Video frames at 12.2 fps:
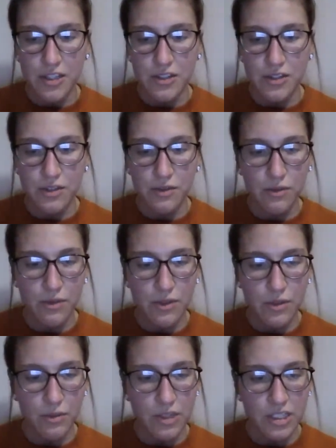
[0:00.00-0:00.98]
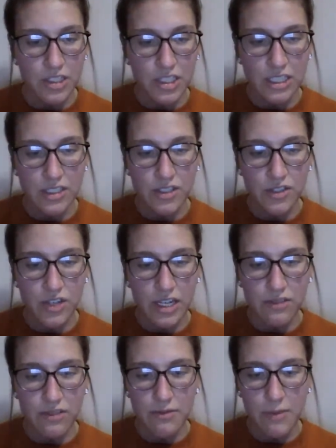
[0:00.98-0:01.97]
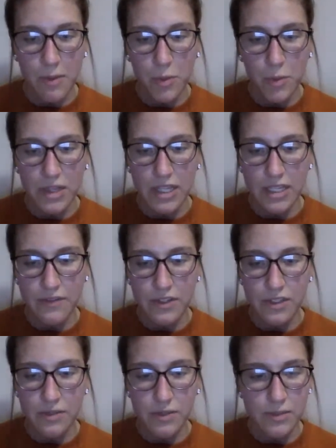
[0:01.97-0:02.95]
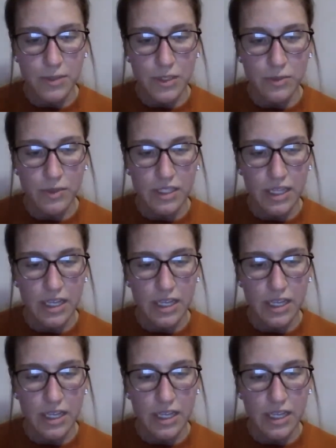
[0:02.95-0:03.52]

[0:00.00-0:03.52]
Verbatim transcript: to the worksheets, trying to remember what the difference was between